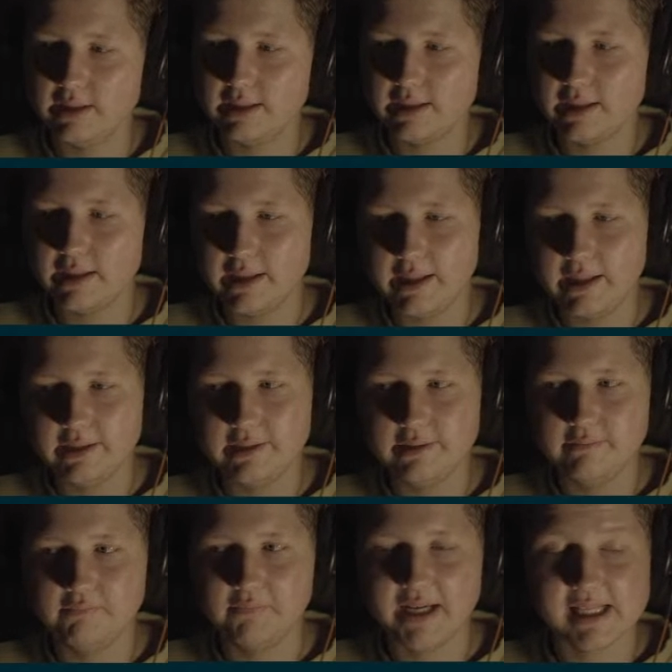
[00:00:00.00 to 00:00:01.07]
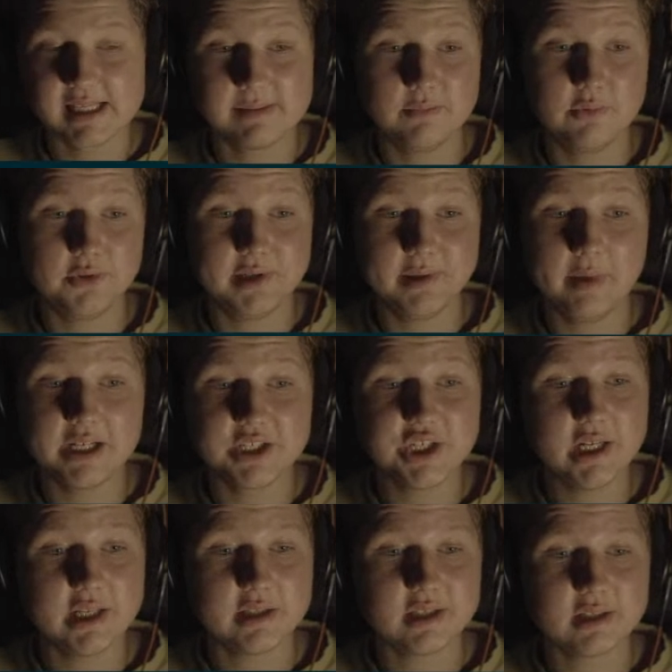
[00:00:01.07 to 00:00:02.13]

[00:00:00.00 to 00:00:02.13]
and that's pretty much it.